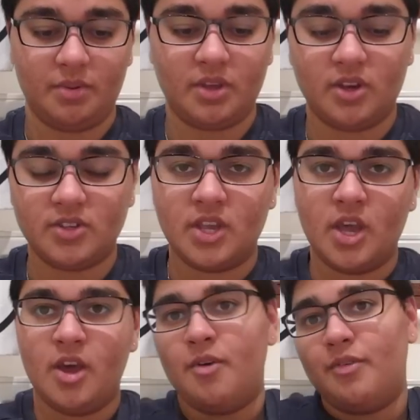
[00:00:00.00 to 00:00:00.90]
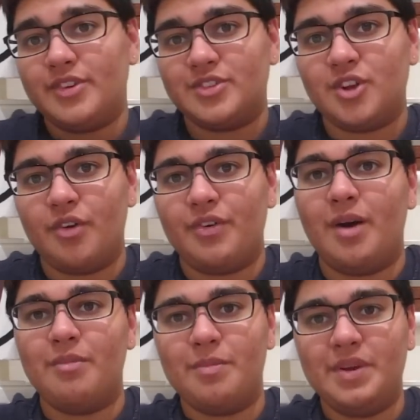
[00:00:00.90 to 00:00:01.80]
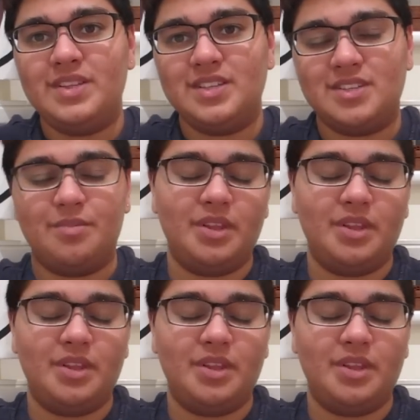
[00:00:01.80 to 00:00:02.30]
Because, first off, I'm repeating